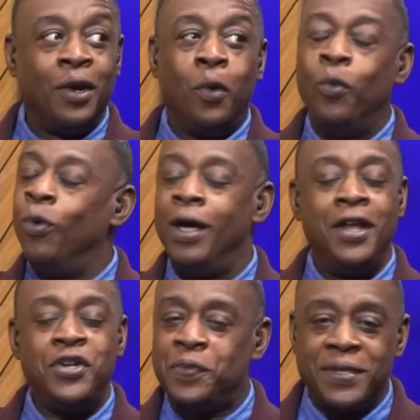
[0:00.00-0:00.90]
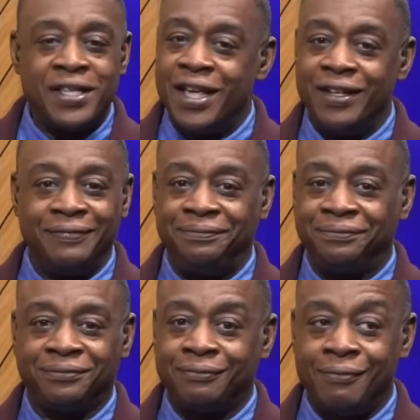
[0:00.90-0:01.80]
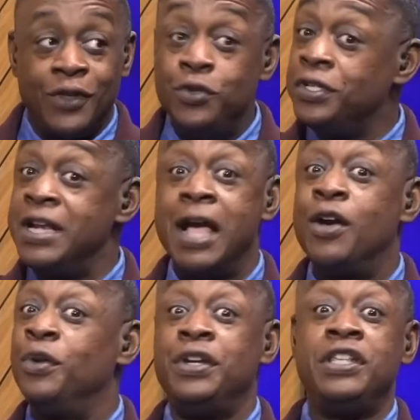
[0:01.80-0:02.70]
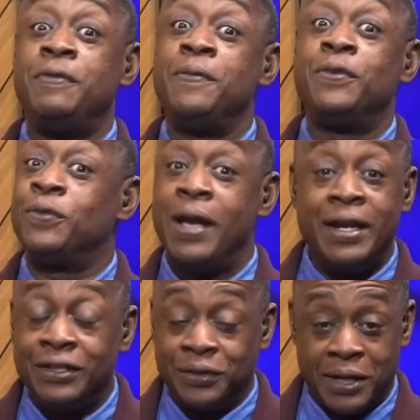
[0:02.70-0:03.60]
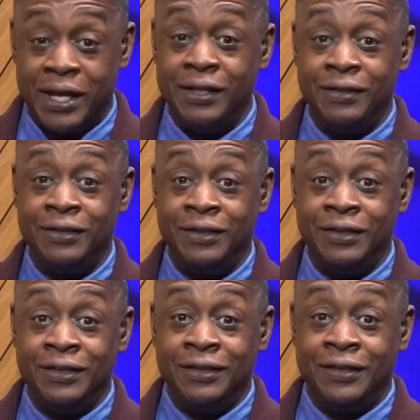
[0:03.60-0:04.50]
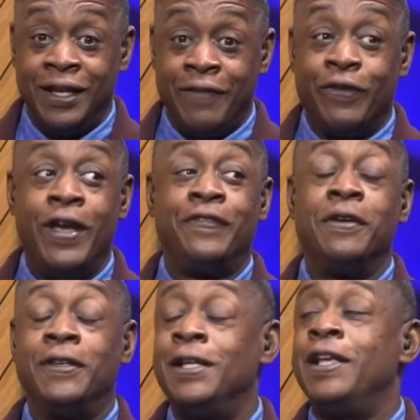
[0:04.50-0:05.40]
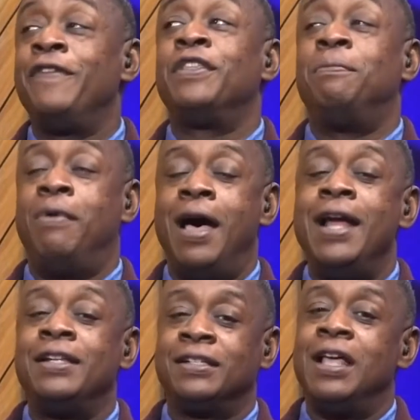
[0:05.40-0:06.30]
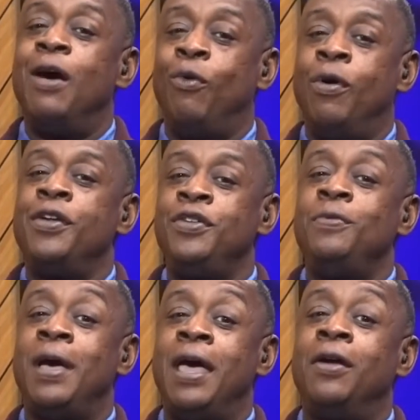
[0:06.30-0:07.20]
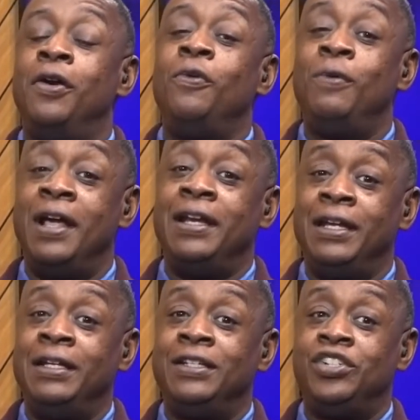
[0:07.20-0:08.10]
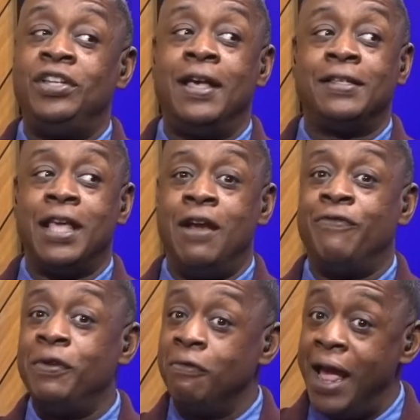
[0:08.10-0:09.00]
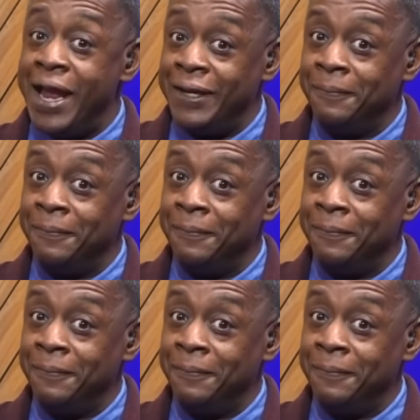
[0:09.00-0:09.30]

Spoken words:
100%. You should not go to these people's weddings, okay? If the bride does not want you at her wedding, she has every right